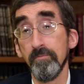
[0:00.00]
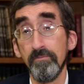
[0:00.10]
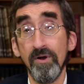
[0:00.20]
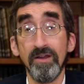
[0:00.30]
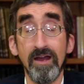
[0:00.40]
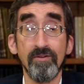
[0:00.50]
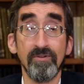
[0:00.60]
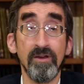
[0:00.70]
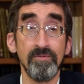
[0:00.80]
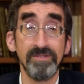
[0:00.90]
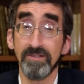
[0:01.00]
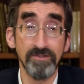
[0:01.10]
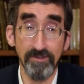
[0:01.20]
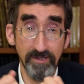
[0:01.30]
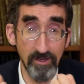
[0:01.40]
But Abraham is
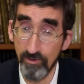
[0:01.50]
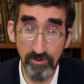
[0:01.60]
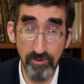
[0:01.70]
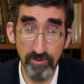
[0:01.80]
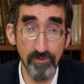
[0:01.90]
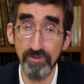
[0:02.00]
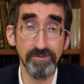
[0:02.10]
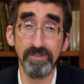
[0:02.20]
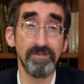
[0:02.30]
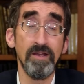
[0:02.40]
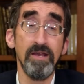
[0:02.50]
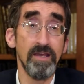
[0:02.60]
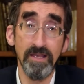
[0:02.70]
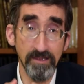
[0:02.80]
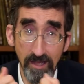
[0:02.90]
clearly a universalist.
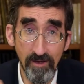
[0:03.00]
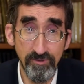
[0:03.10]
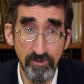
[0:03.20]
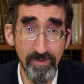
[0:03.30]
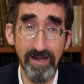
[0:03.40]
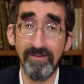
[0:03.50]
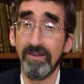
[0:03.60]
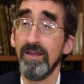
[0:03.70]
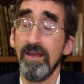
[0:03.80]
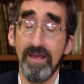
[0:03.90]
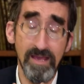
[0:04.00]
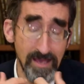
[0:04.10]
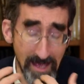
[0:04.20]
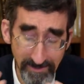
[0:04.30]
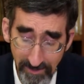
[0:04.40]
He loves humanity. He
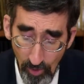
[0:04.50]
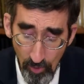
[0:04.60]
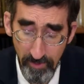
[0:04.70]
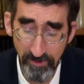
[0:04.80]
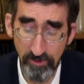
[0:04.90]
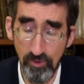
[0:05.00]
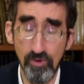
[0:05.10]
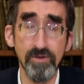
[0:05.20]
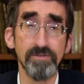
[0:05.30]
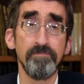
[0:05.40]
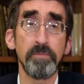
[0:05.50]
has open doors.